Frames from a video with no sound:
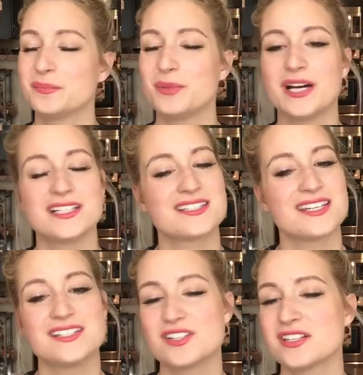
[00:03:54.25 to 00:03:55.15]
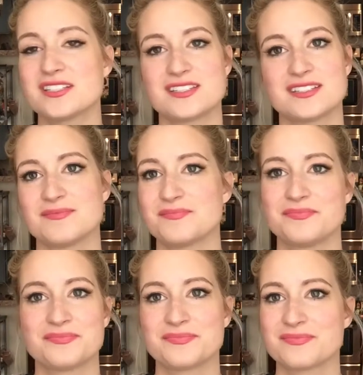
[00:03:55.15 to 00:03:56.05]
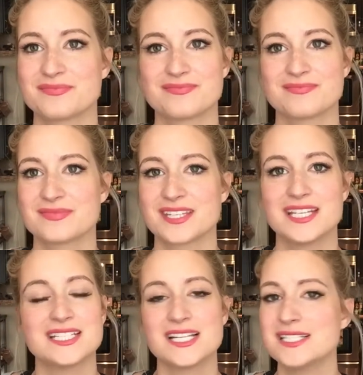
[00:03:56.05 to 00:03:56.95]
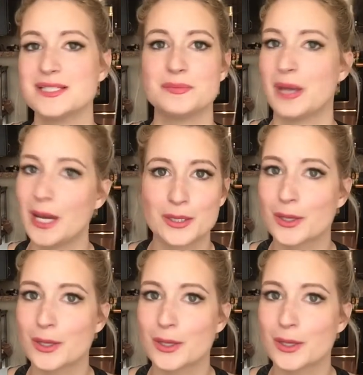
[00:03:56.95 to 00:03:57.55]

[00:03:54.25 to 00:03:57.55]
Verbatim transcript: but it just, it doesn't matter.